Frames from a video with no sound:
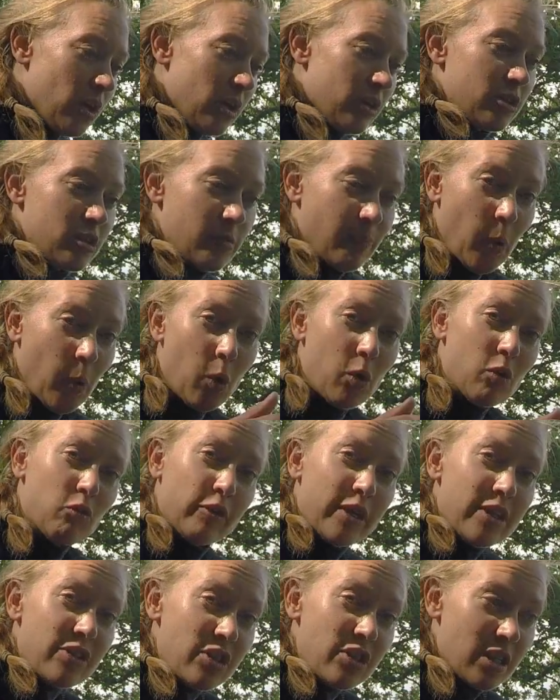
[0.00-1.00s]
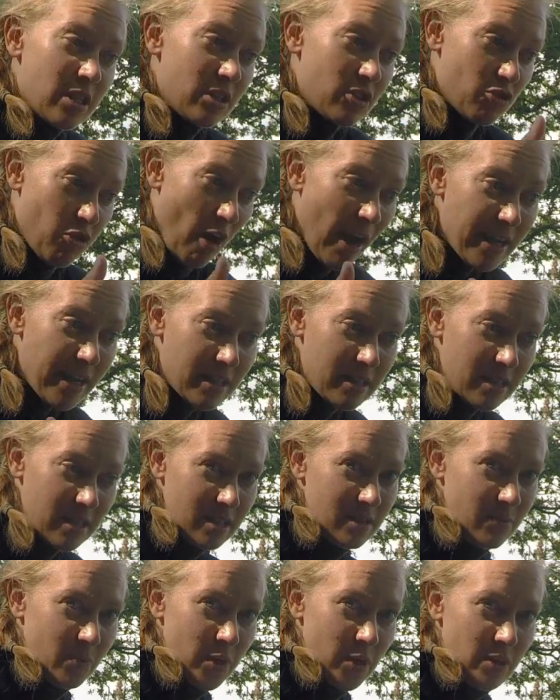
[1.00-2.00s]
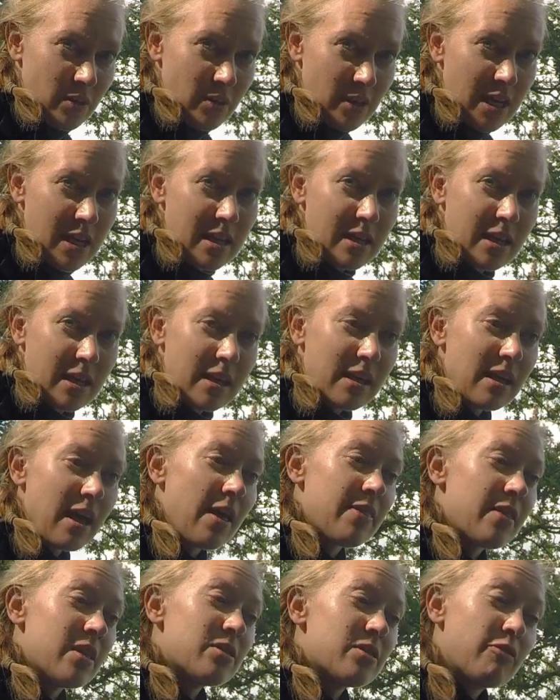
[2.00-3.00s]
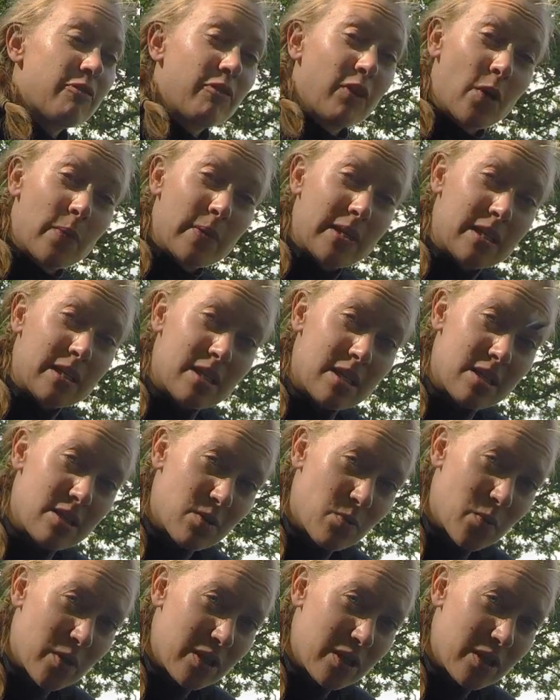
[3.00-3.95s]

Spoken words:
support rigid trike system when you need it, and then the flowing system when